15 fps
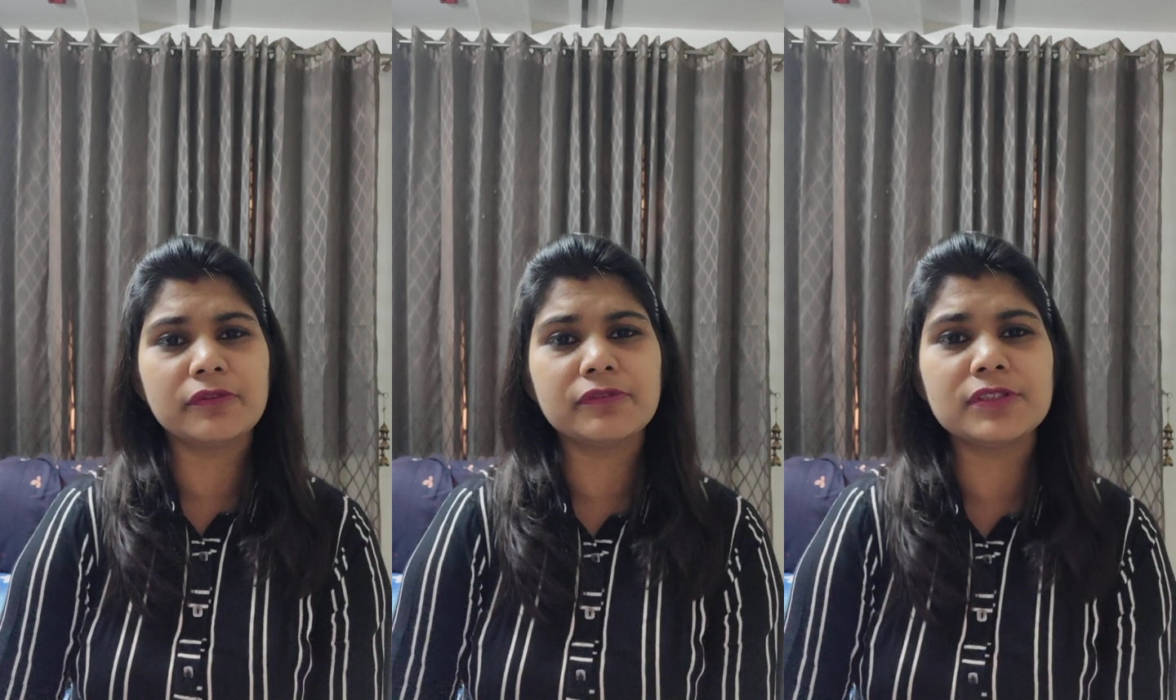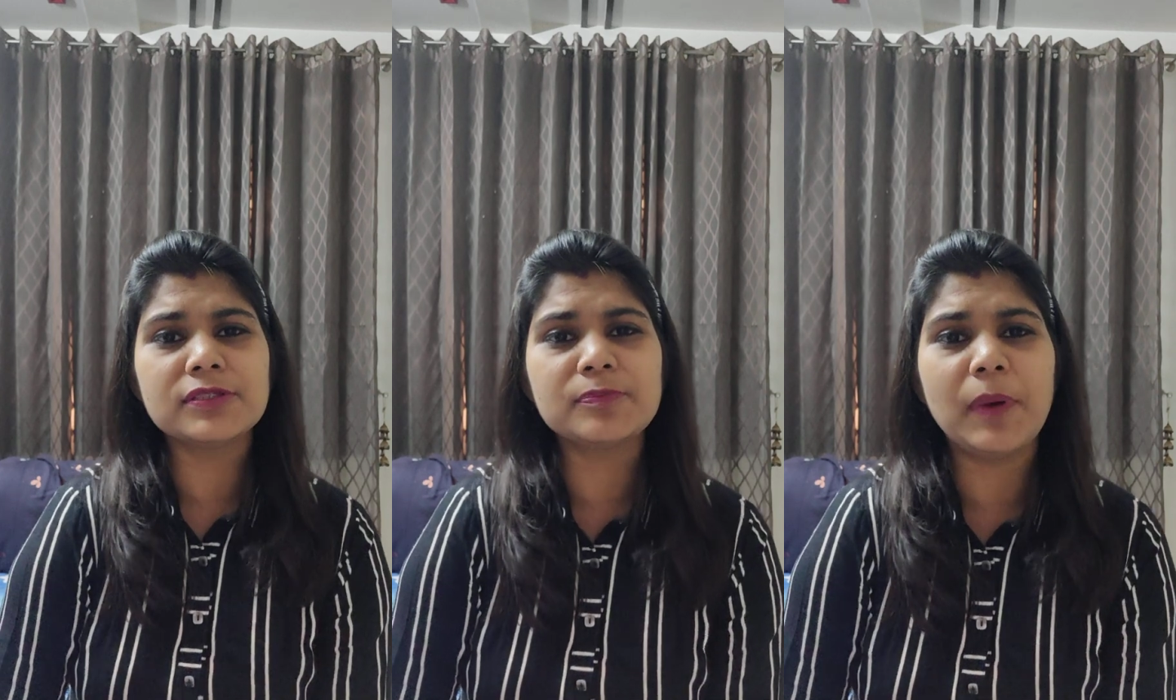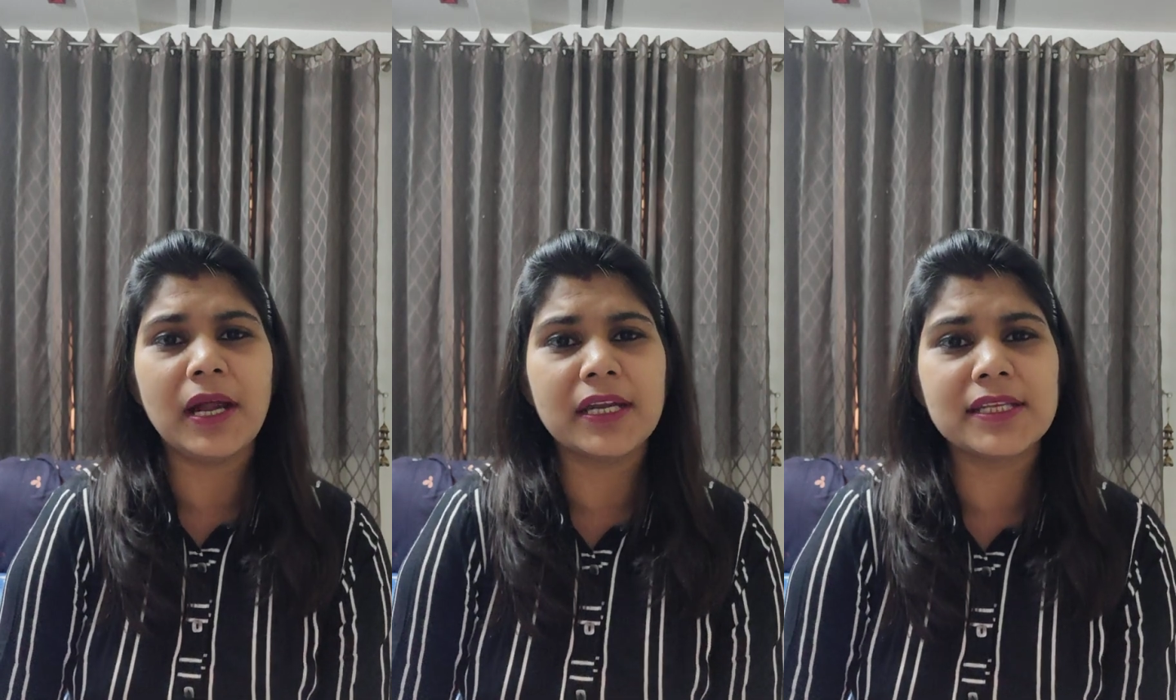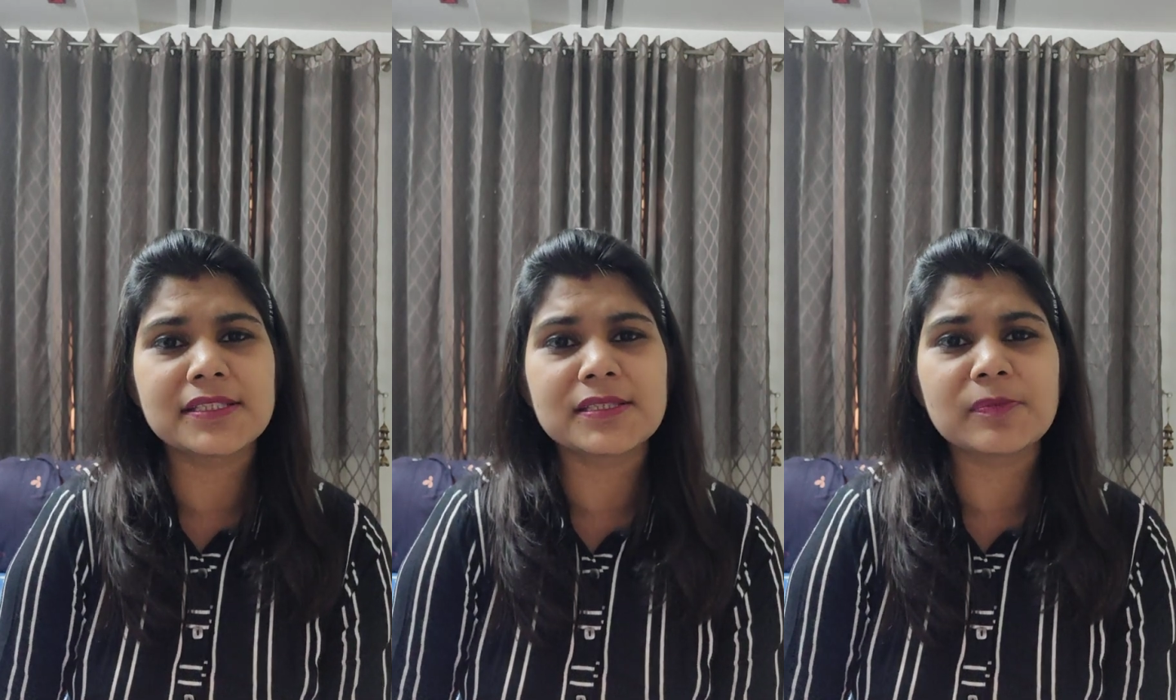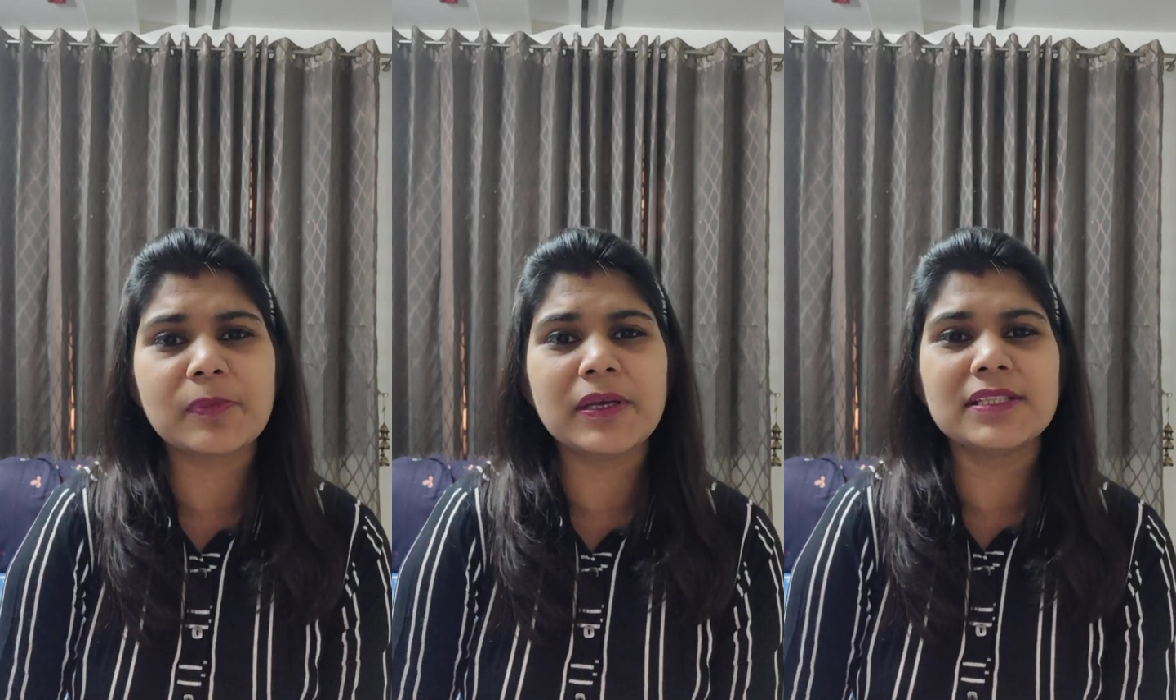with the
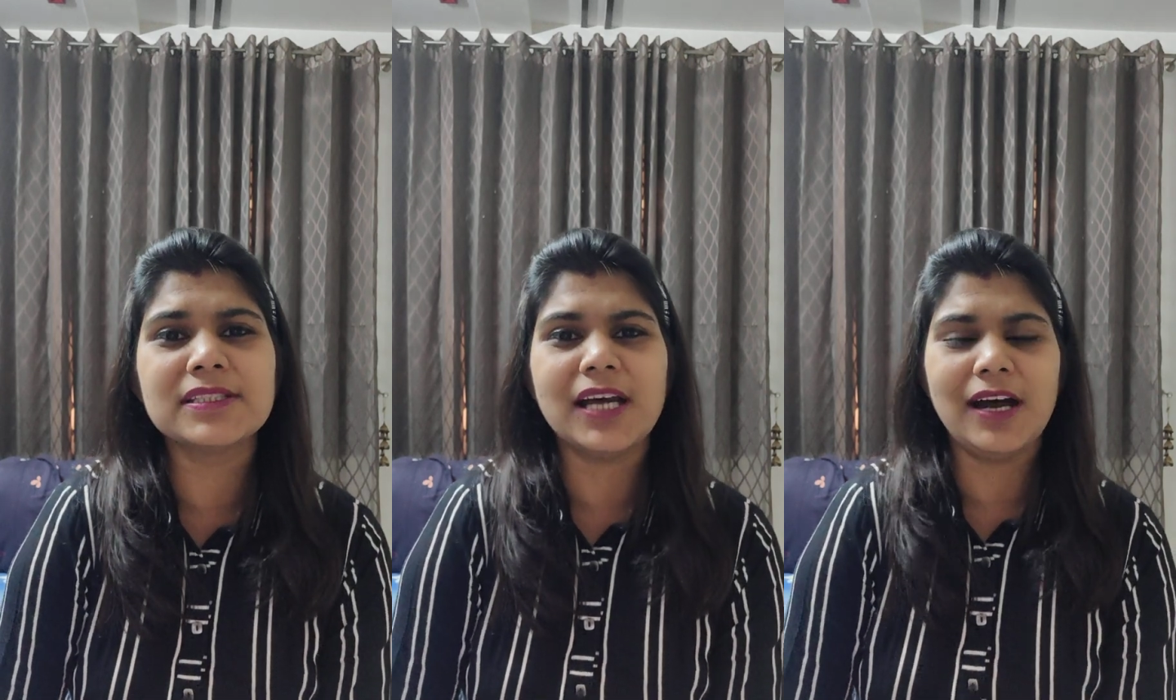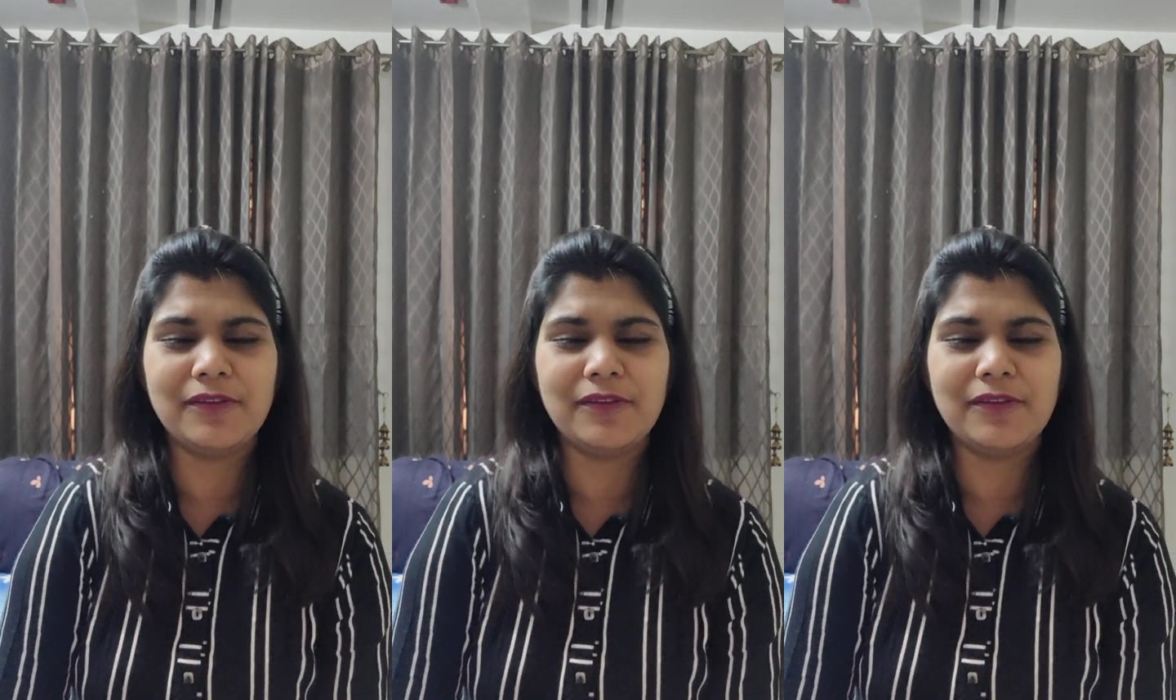participants